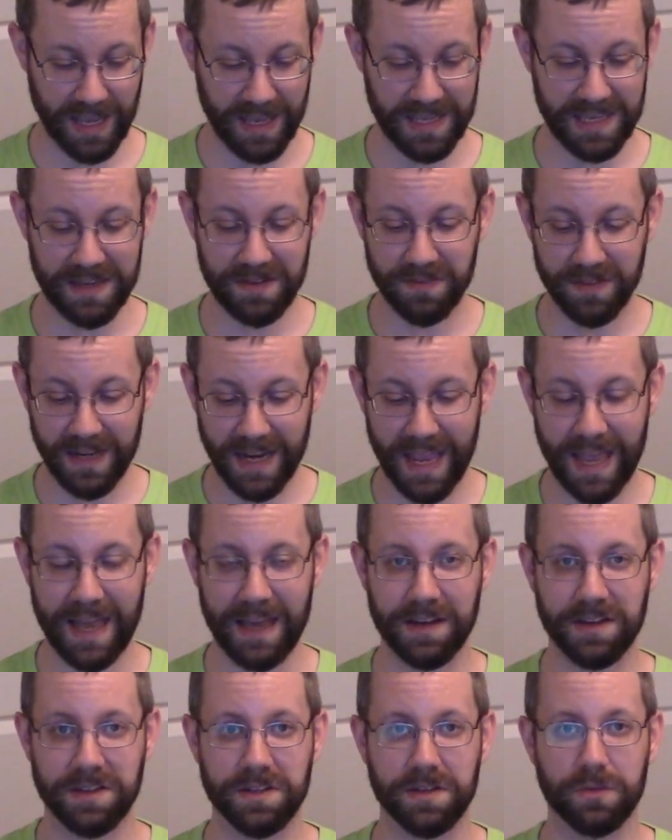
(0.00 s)
Even
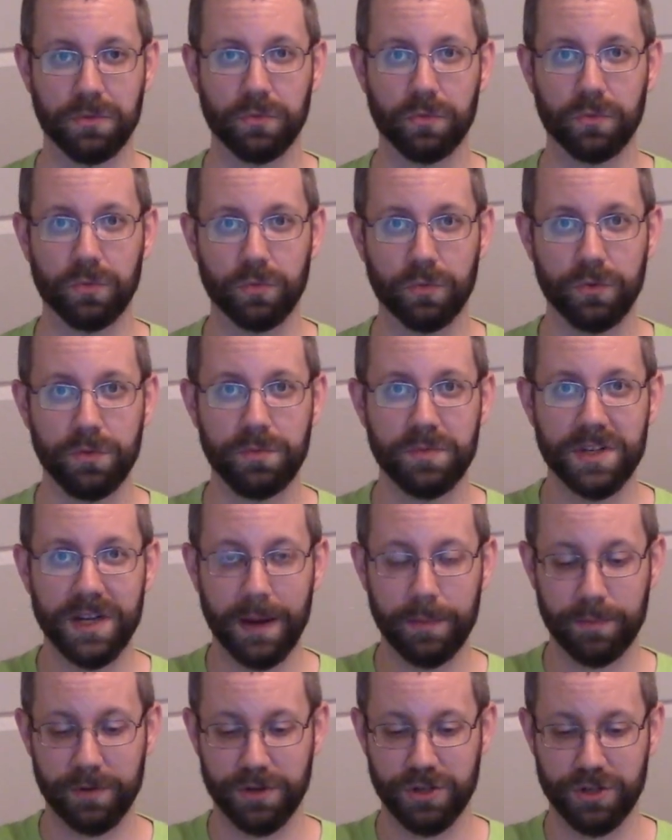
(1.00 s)
at room
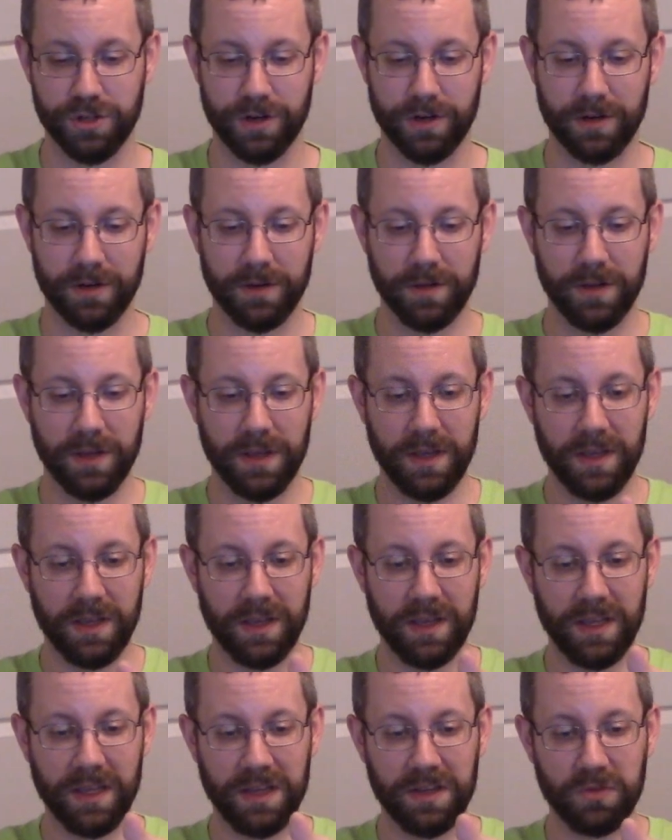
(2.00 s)
temperature,
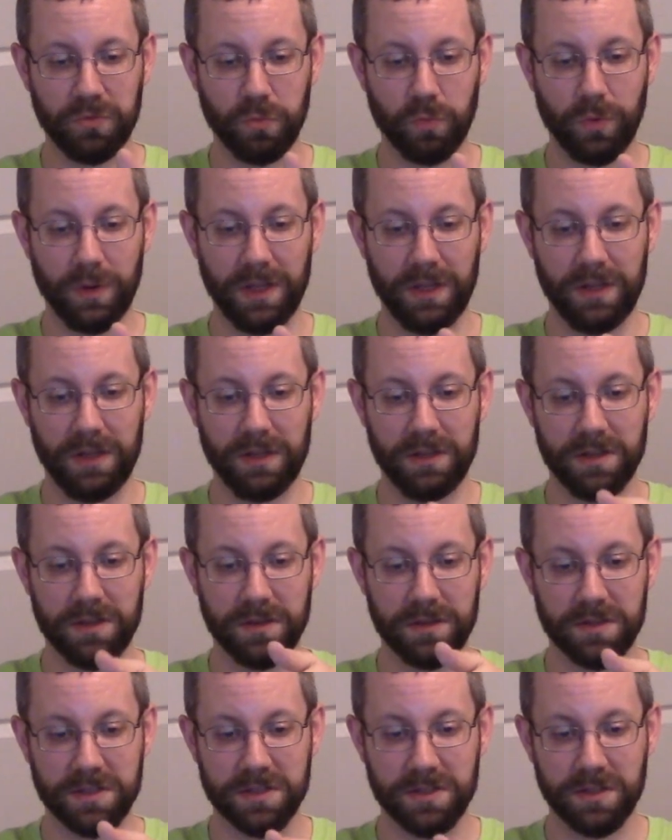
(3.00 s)
it will
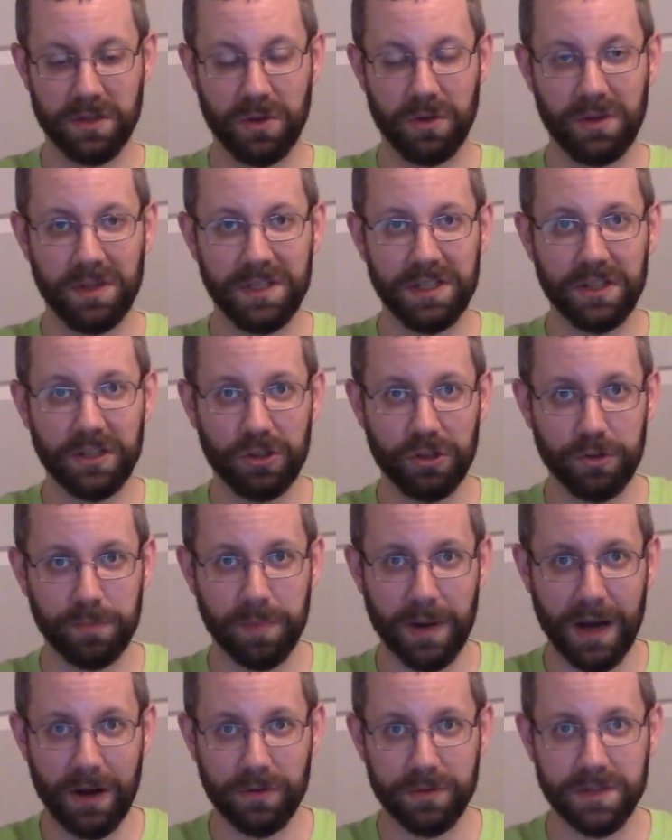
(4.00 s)
slowly
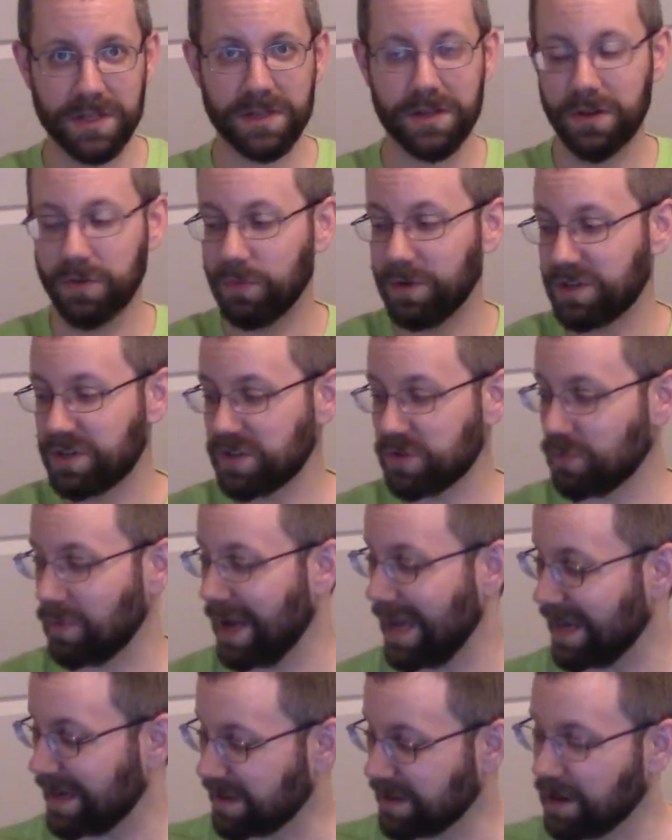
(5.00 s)
gloop out, which is
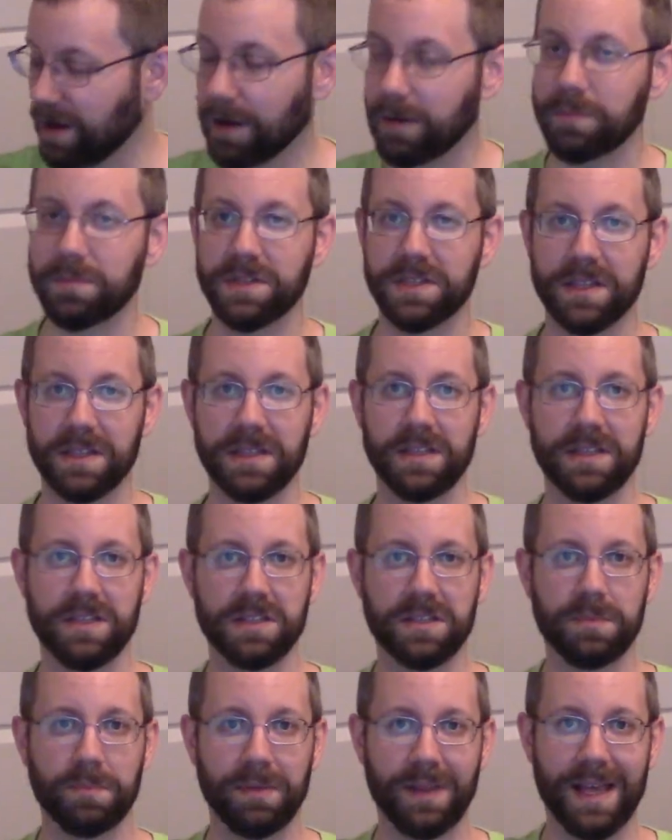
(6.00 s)
why it comes in
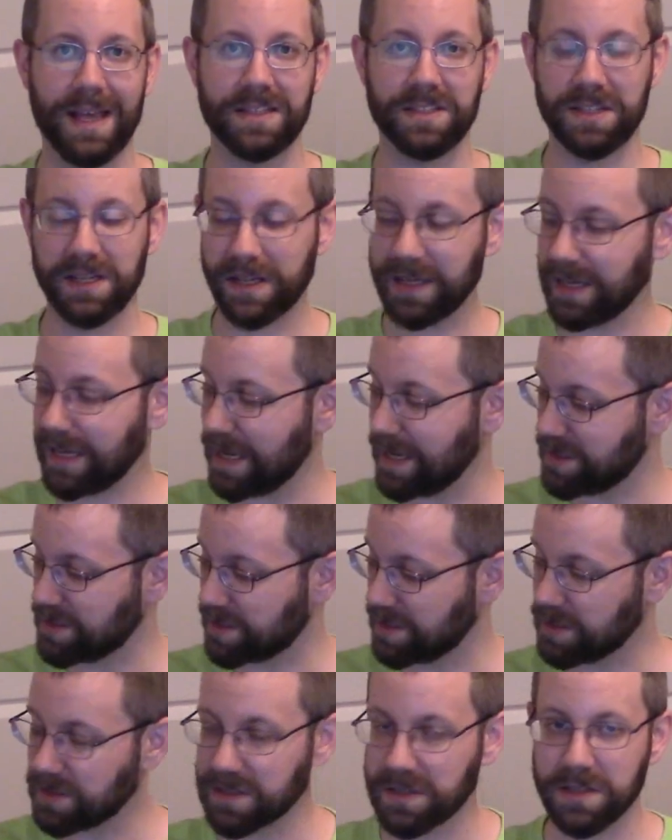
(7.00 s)
these plastic
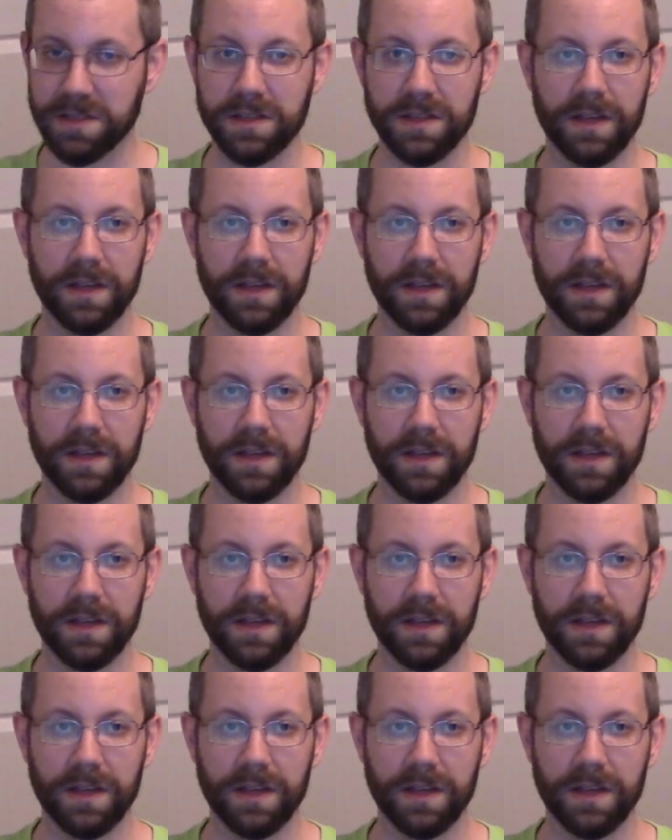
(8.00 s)
cases.